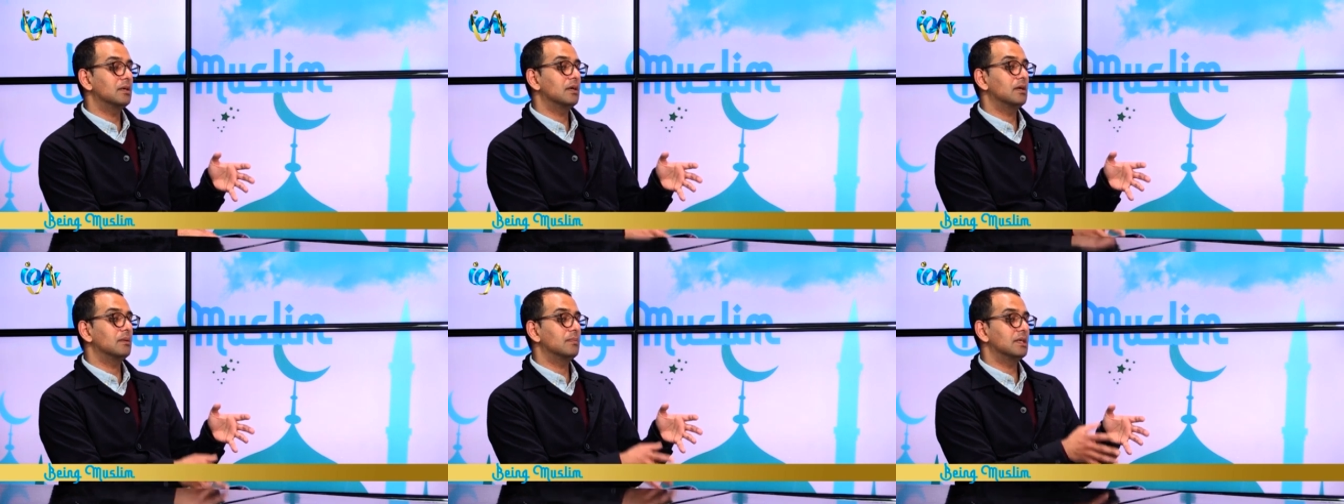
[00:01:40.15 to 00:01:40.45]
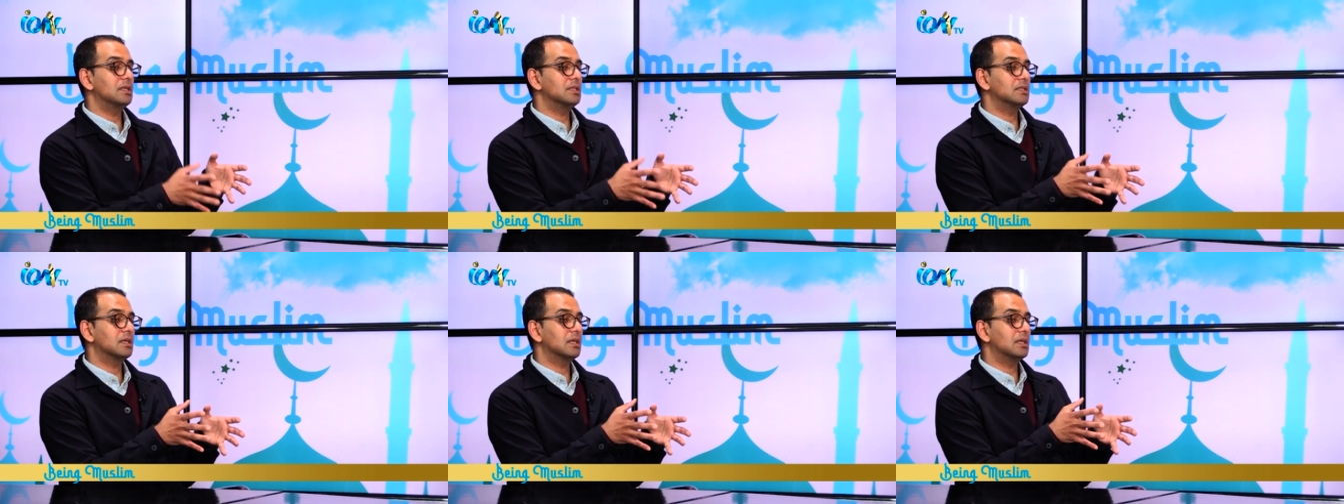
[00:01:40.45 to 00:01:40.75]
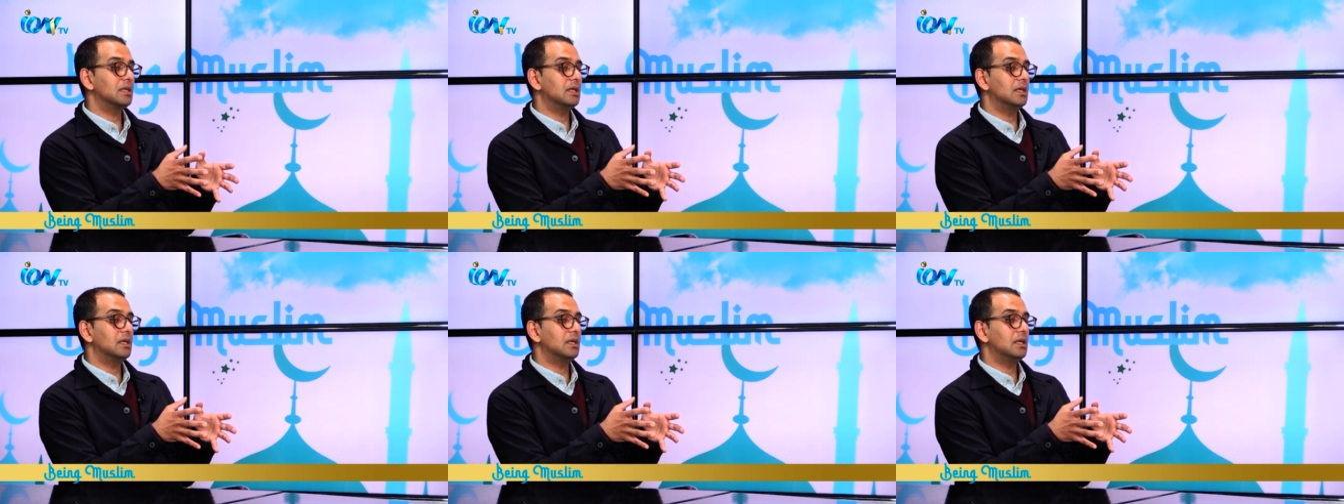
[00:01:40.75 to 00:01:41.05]
are
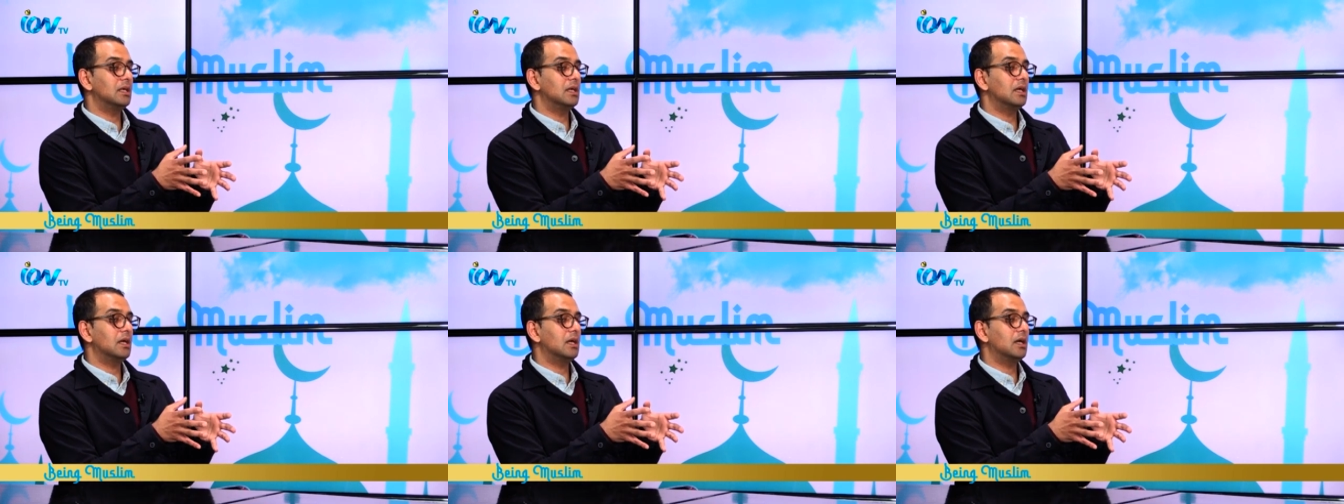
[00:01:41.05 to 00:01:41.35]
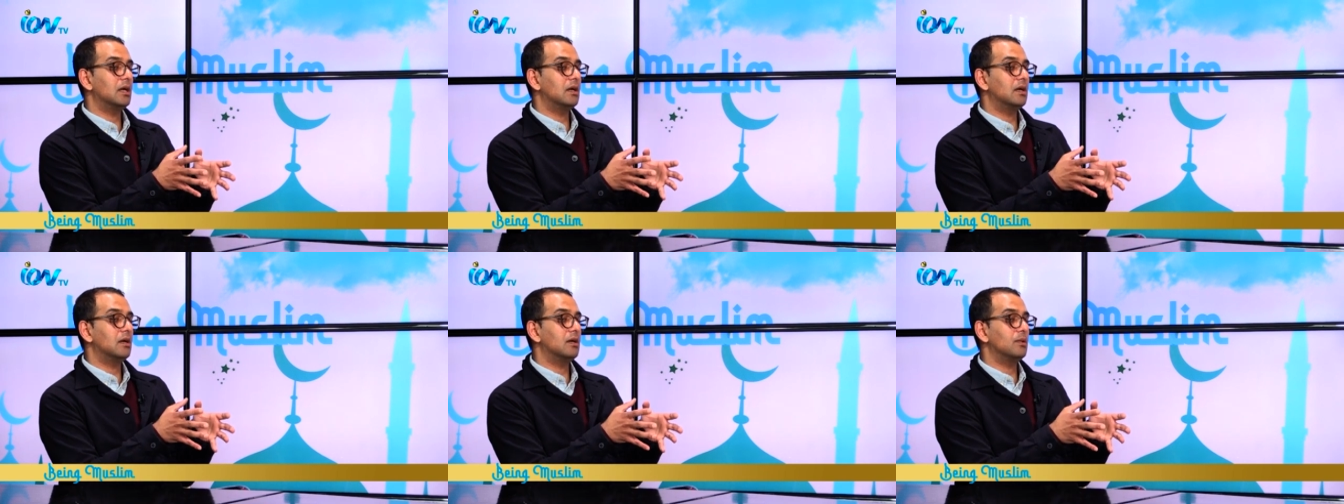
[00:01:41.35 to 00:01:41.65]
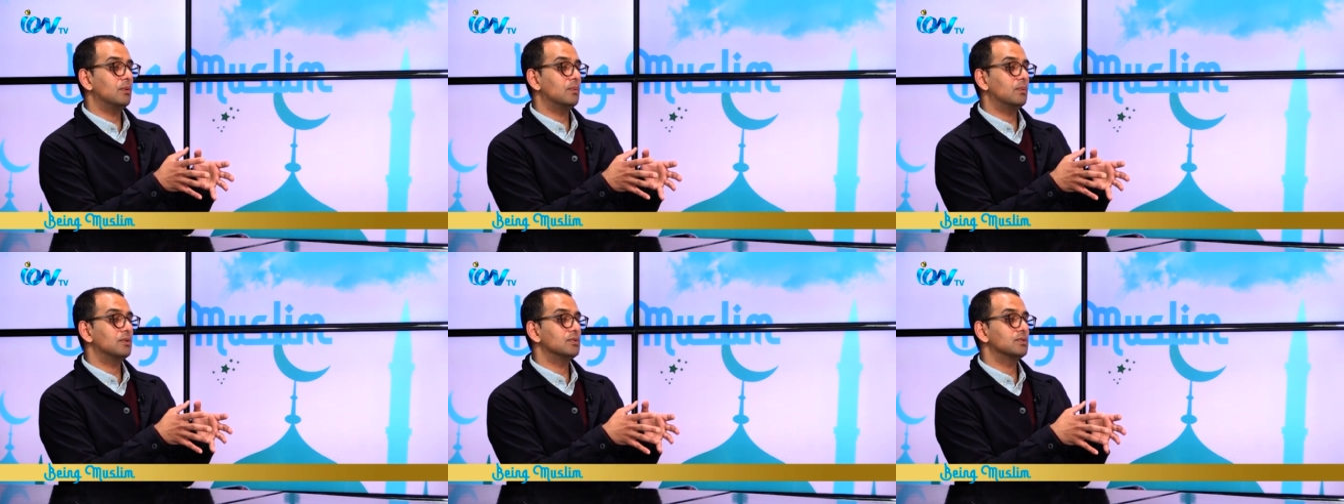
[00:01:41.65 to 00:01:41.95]
basically are
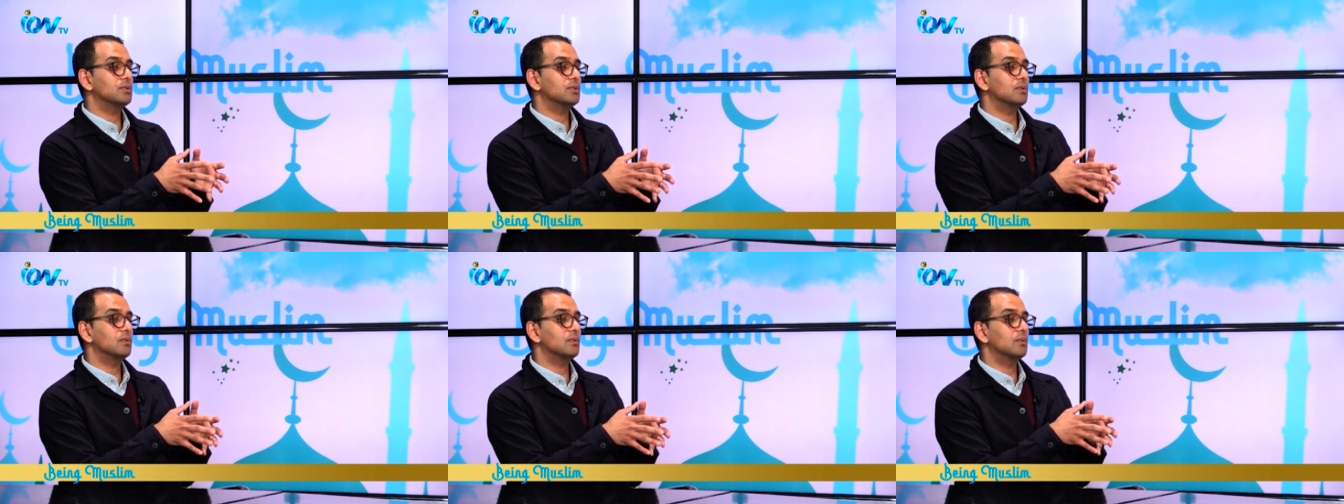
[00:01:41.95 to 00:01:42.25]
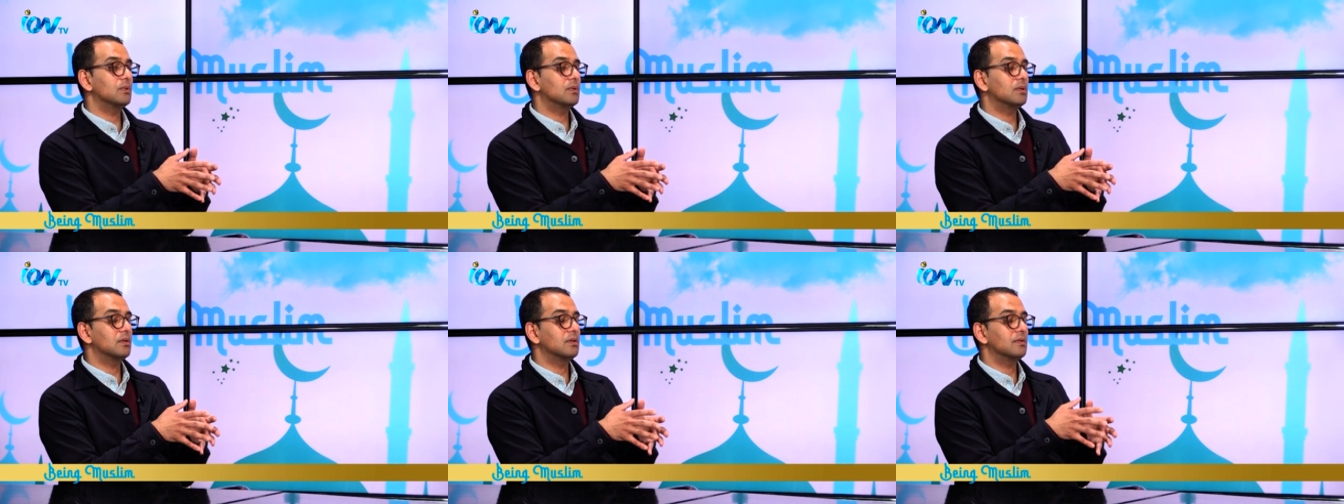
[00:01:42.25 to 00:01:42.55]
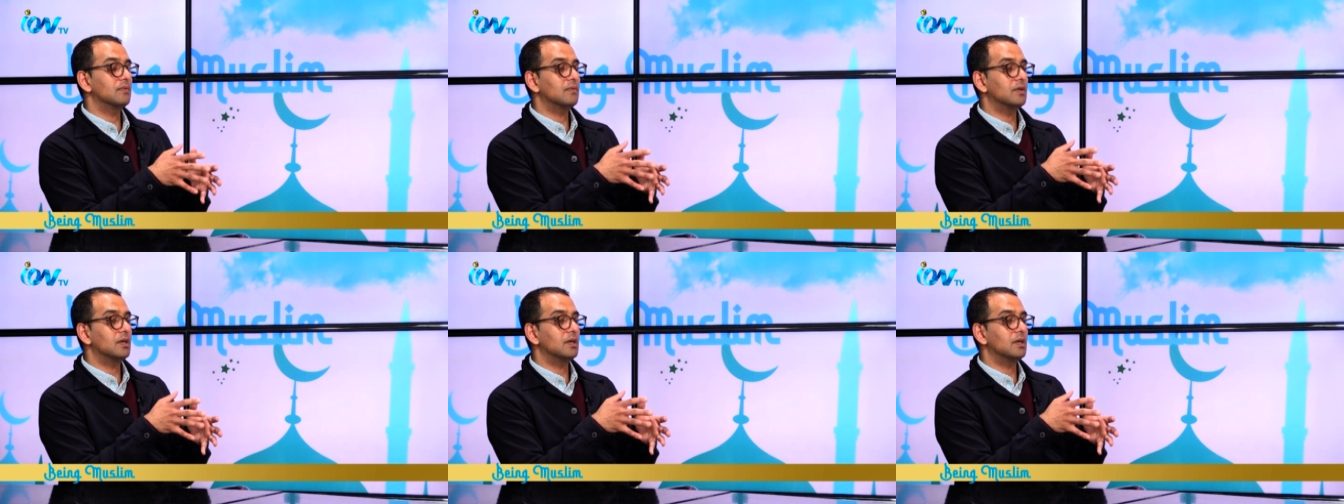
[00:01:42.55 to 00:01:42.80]
the ones who kind of